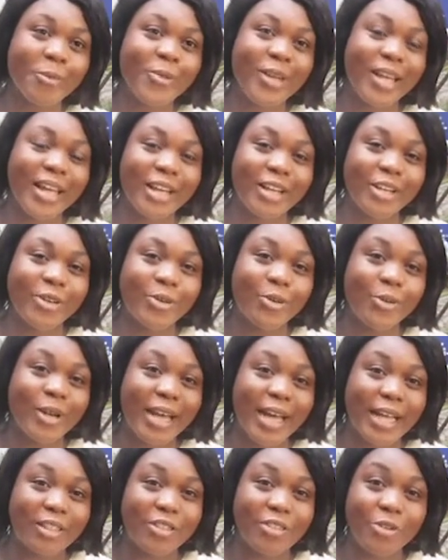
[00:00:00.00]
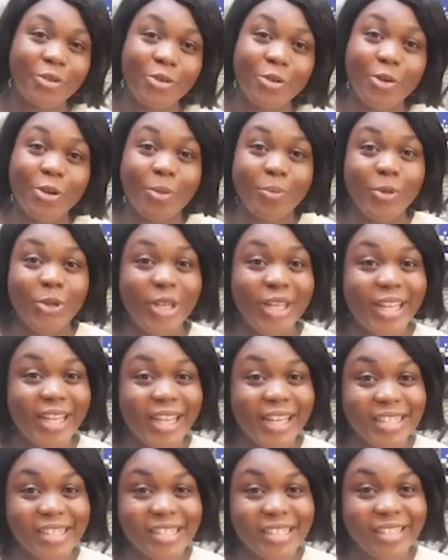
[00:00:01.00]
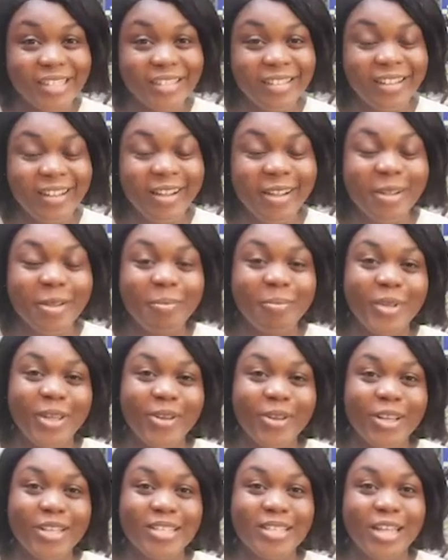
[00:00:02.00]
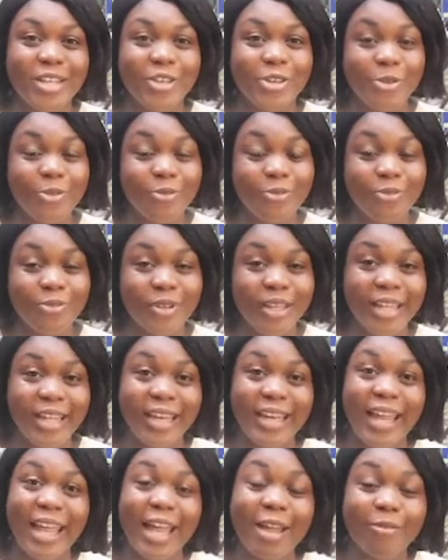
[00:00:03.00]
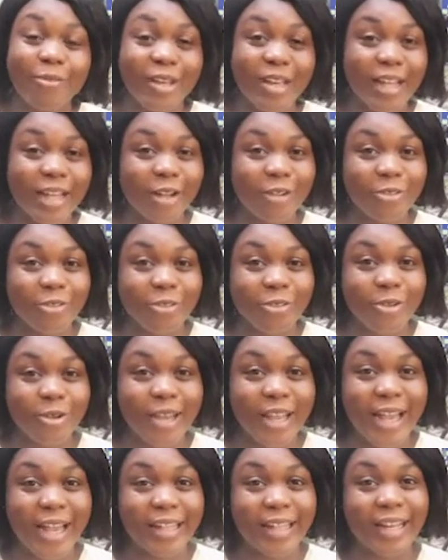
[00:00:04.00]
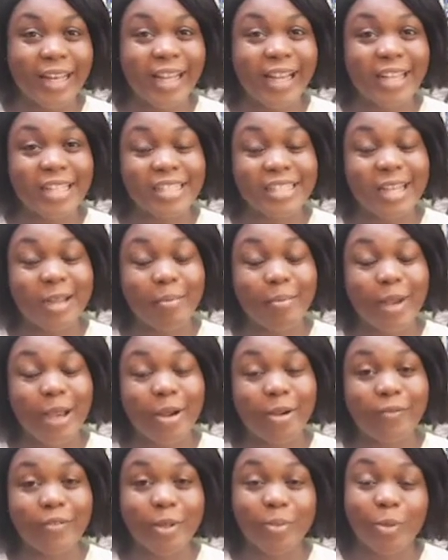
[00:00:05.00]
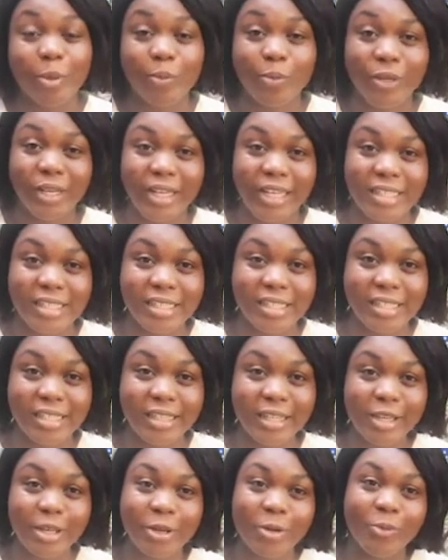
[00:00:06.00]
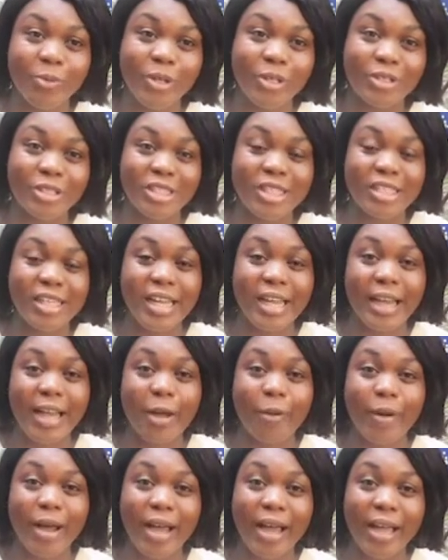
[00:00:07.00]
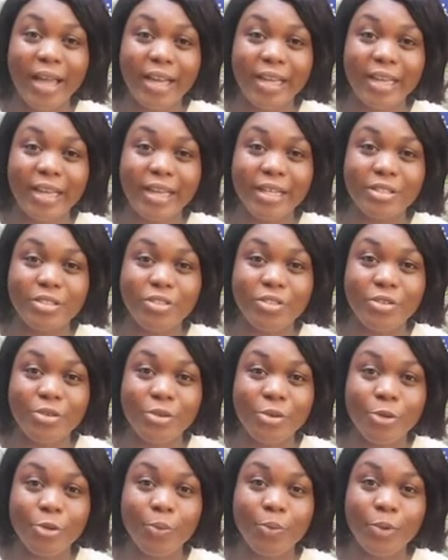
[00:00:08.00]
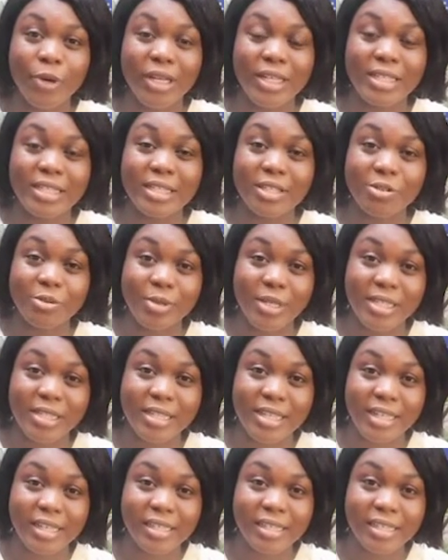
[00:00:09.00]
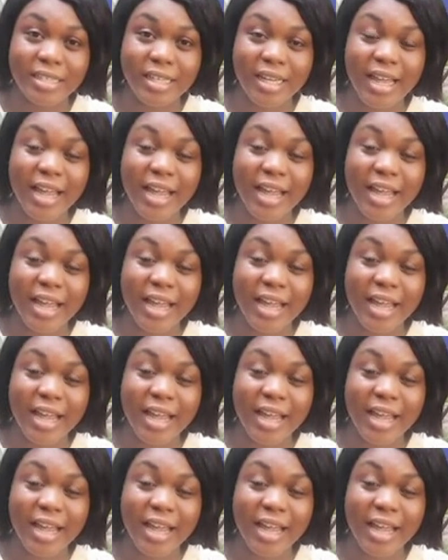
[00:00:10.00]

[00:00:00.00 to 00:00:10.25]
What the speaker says: We can do that through communication, because the youth in every country are the large number of the population. We could share our ideas through policy research,